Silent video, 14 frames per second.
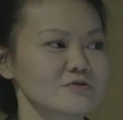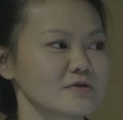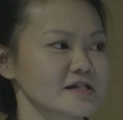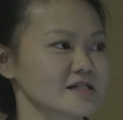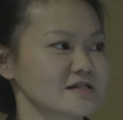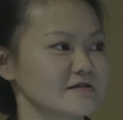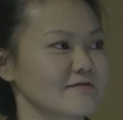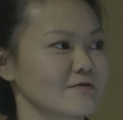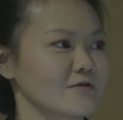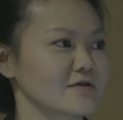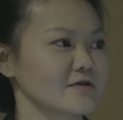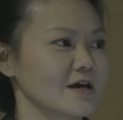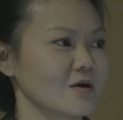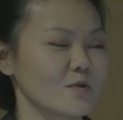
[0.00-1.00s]
listen
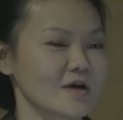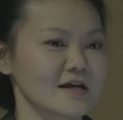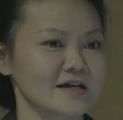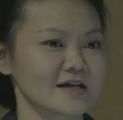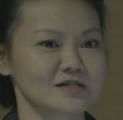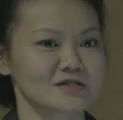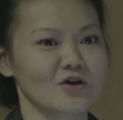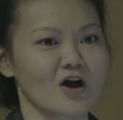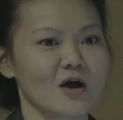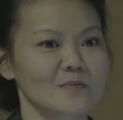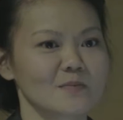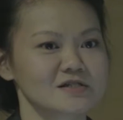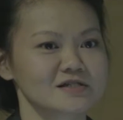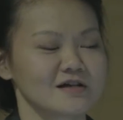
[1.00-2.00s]
for like when it
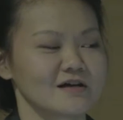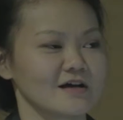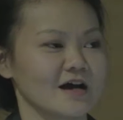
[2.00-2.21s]
stops